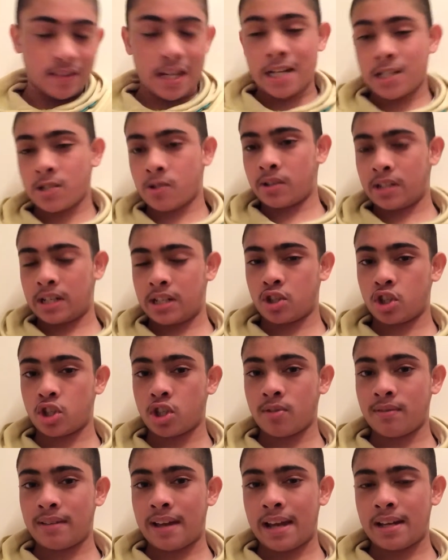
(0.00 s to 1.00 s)
I don't need to
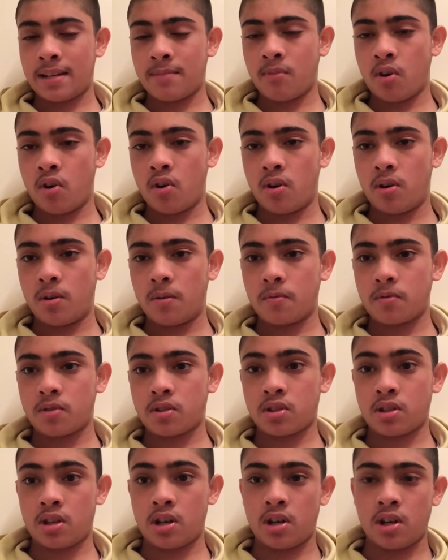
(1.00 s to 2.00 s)
do it anymore.
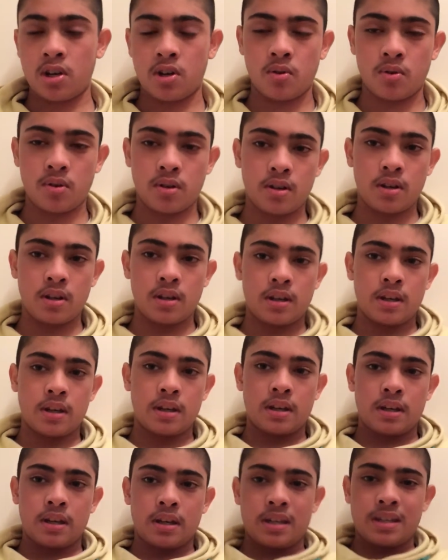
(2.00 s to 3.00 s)
So,
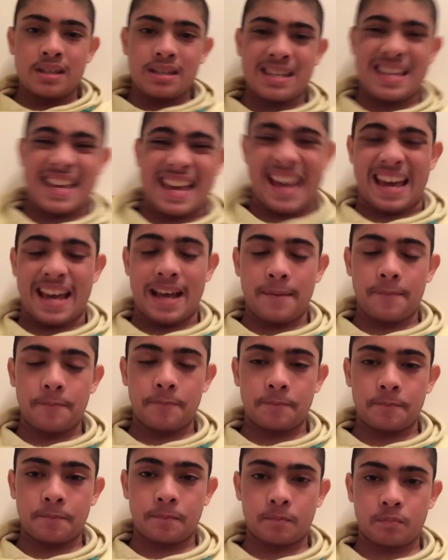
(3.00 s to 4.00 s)
yeah.
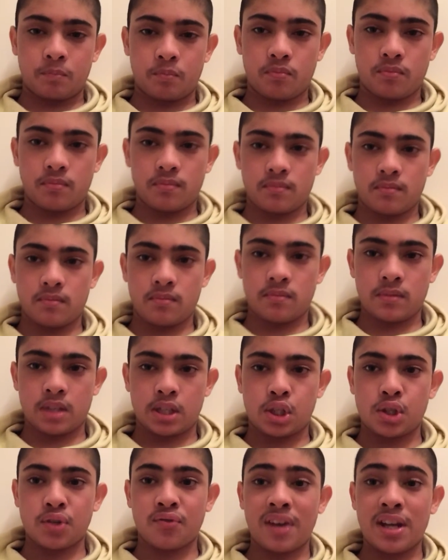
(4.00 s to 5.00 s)

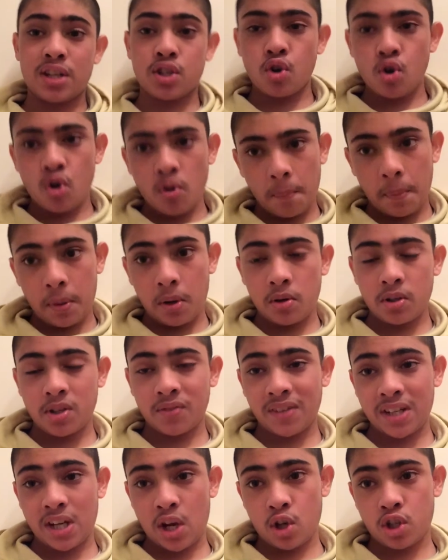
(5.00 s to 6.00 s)
So if I don't upload
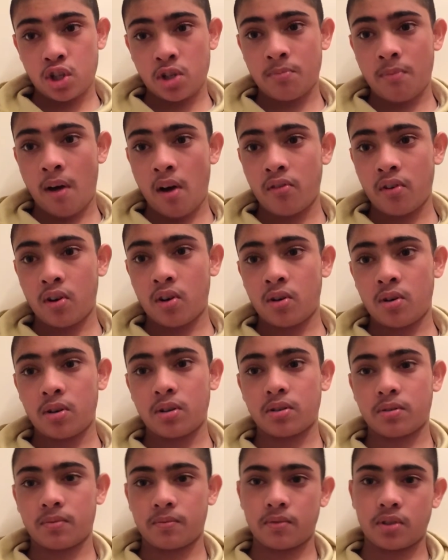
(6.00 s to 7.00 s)
a video
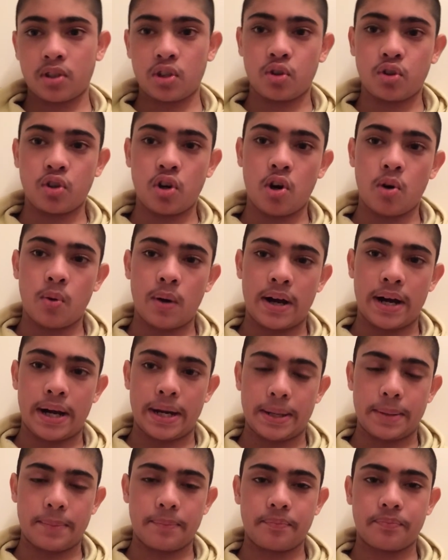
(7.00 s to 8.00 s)
tomorrow, you'll know
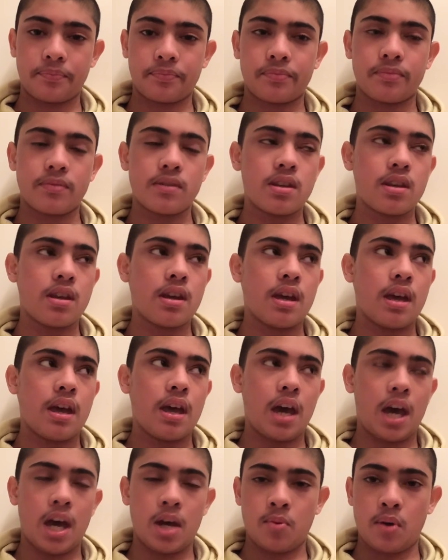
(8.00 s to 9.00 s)
why.
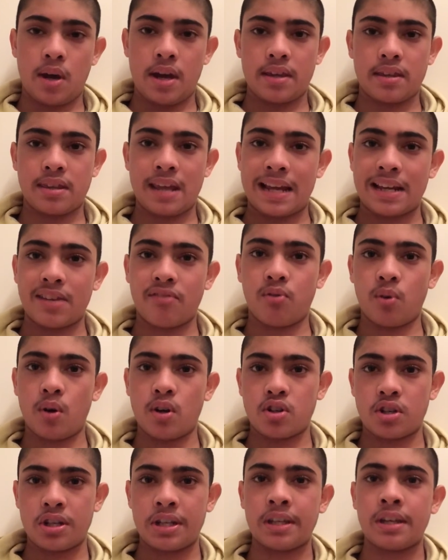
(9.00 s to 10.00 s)
Anyway, thank you for
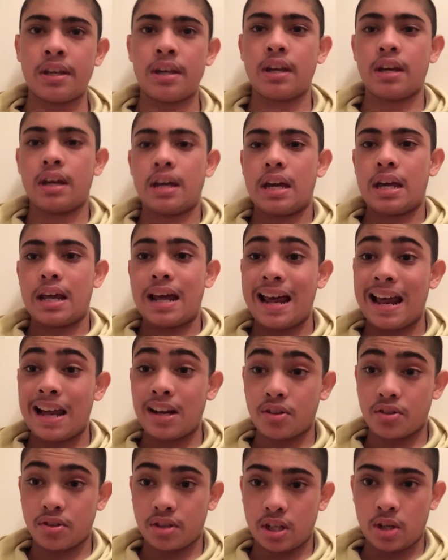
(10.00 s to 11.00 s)
watching.
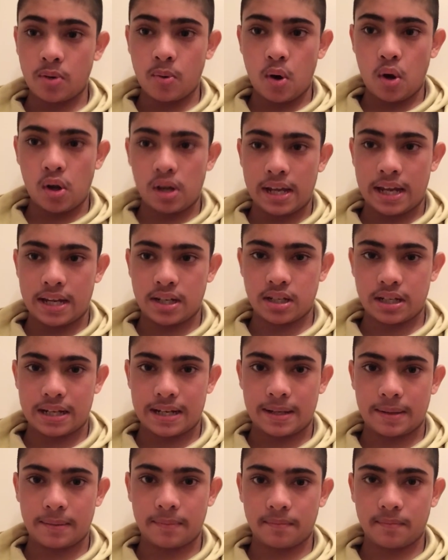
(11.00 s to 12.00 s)
I'll see you all
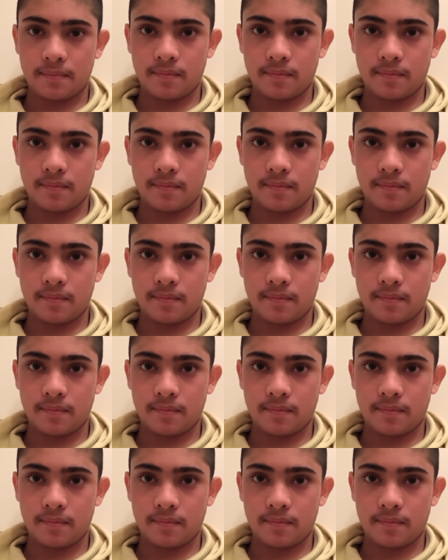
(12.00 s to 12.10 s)
later.